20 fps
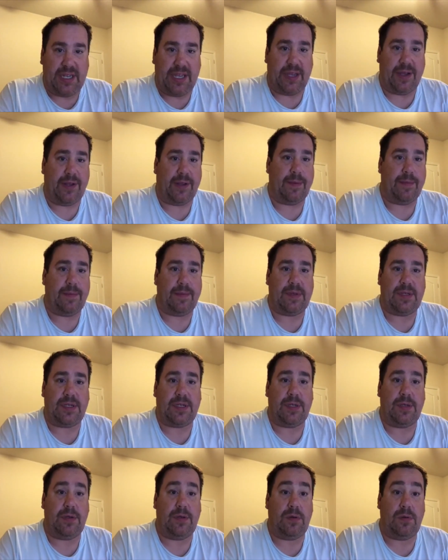deal
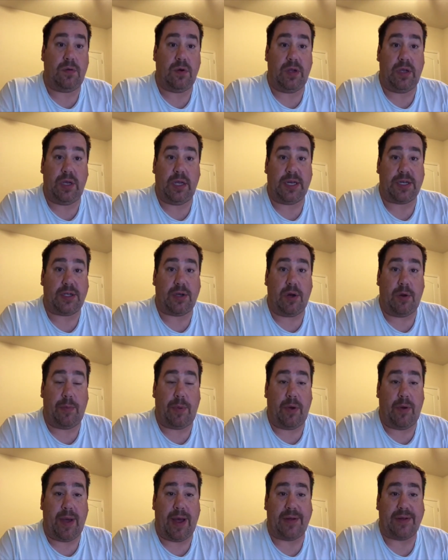to where you get to go to
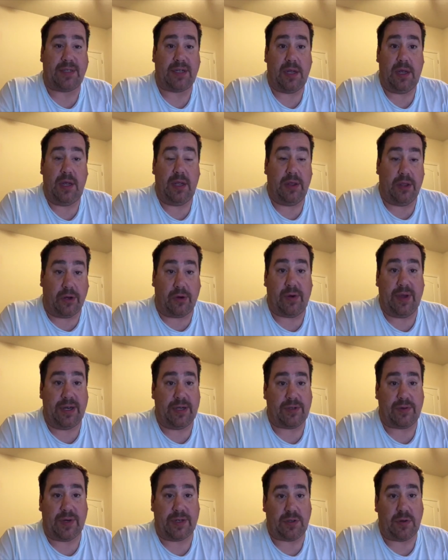Boathouse, the
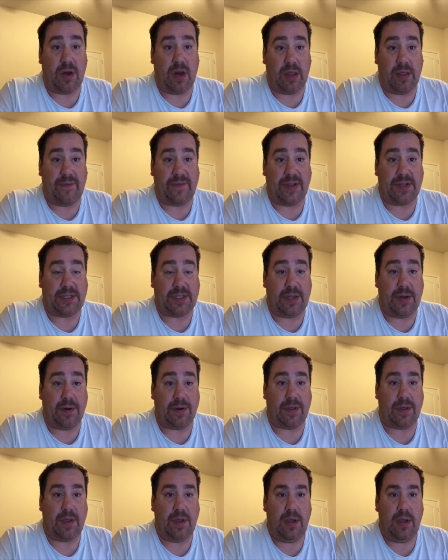greatest restaurant on the face of the
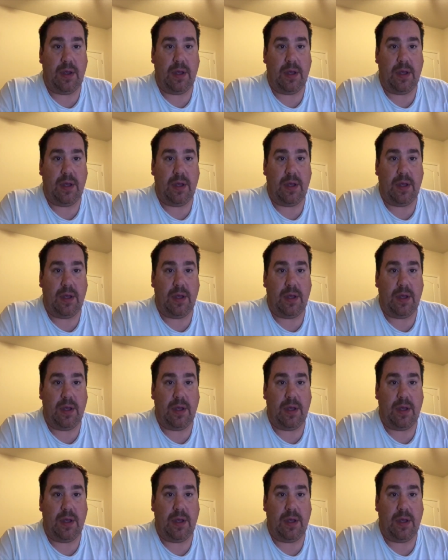earth,